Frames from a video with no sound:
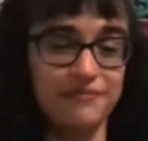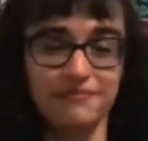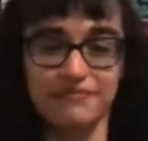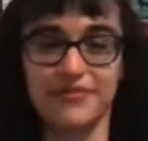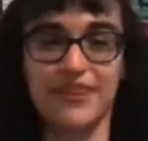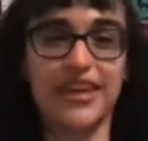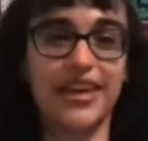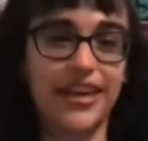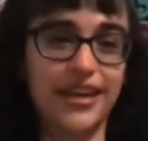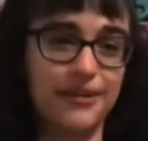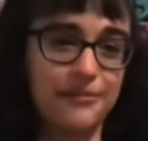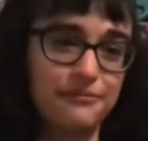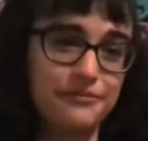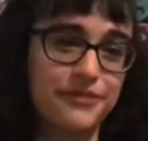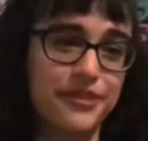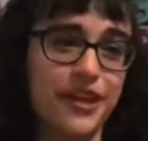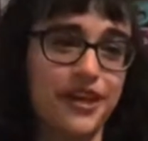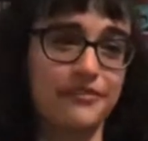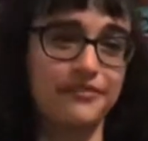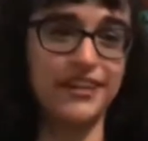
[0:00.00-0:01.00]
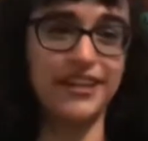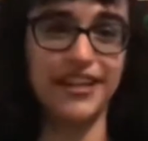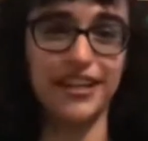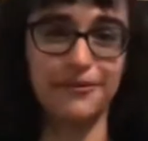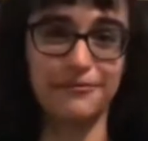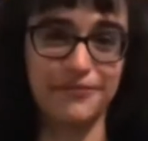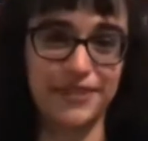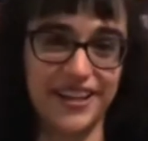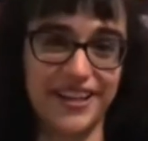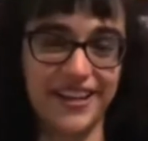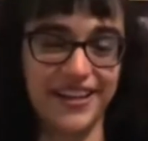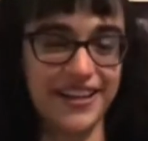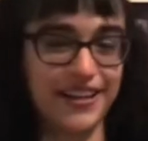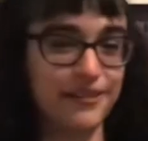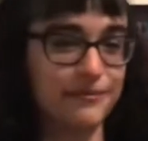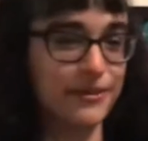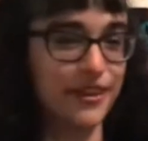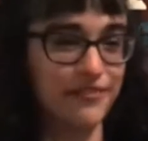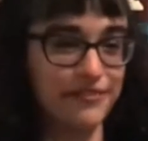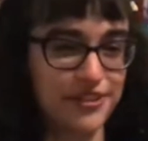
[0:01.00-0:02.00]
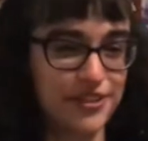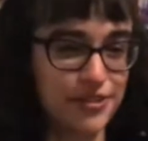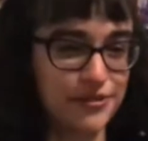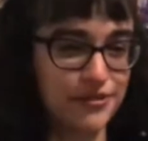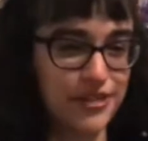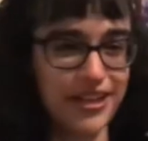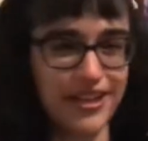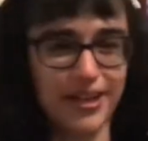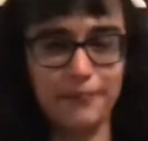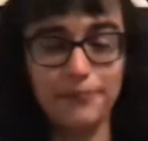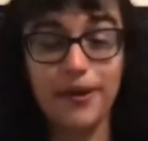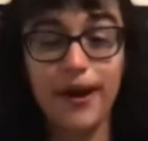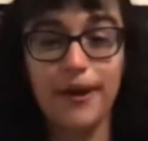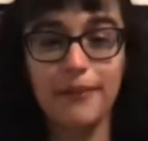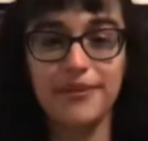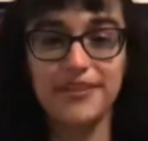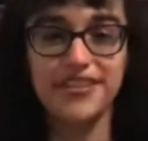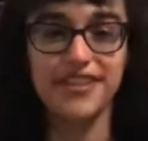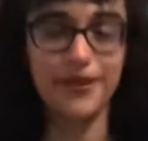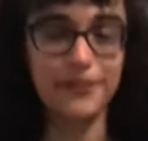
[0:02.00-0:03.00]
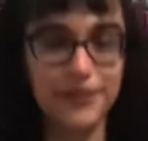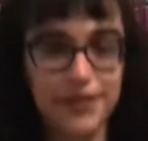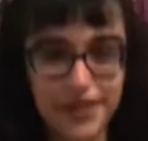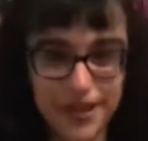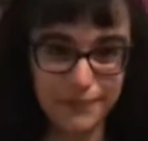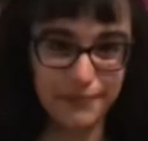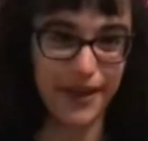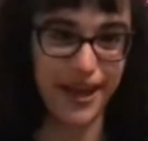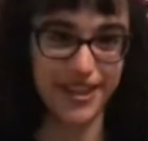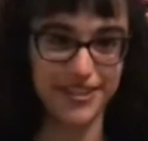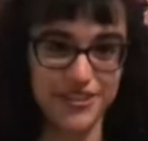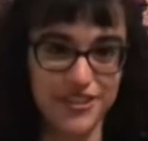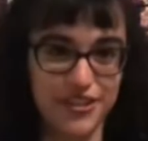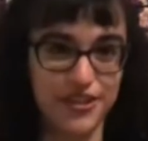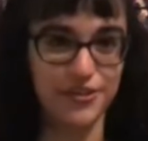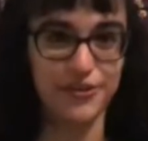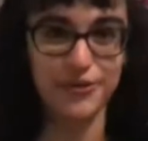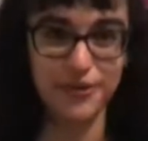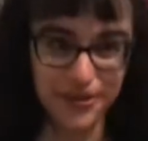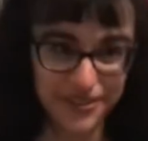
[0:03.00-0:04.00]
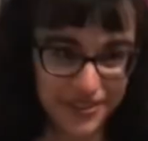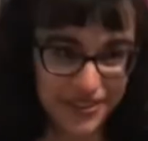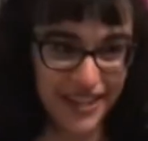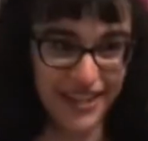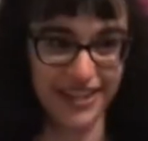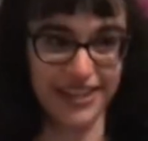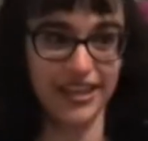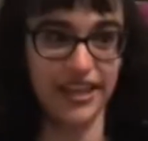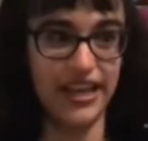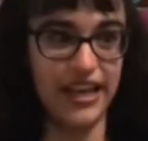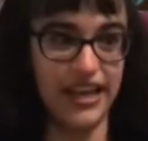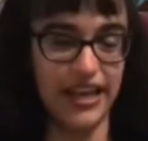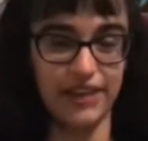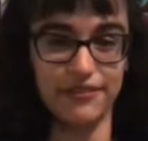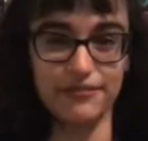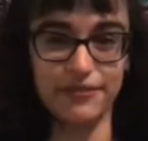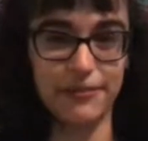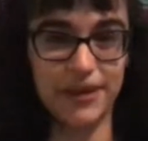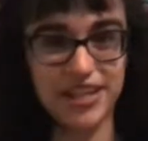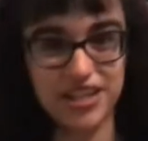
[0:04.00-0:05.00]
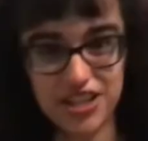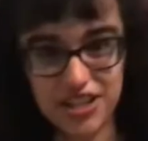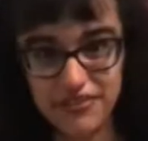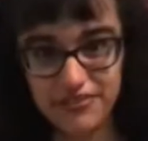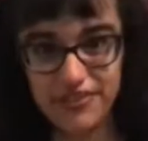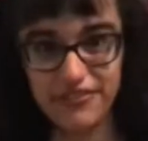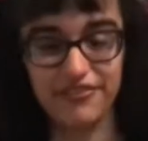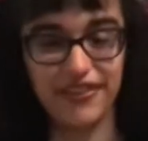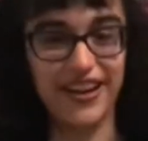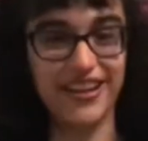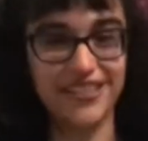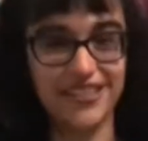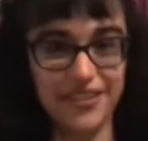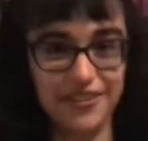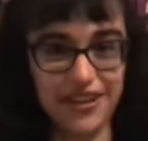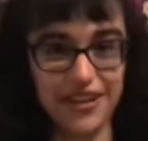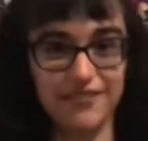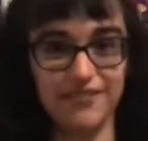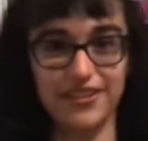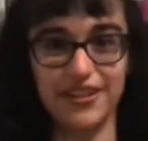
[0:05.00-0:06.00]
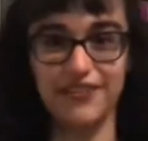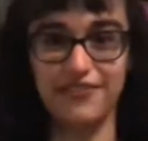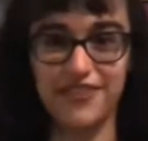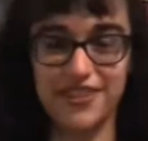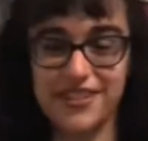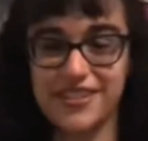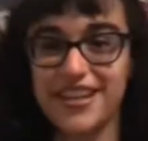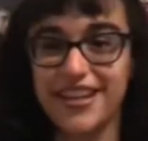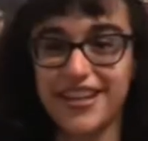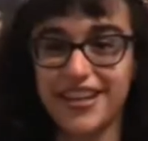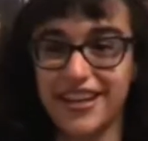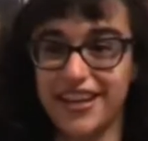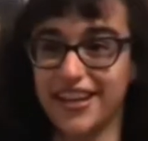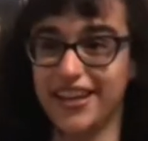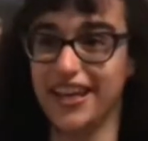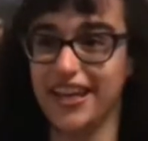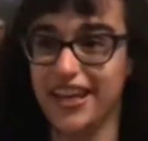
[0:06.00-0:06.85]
keep loving, keep reading, keep loving to read. I promise I will get back to you on, like, information if I find out, even if it's, like, a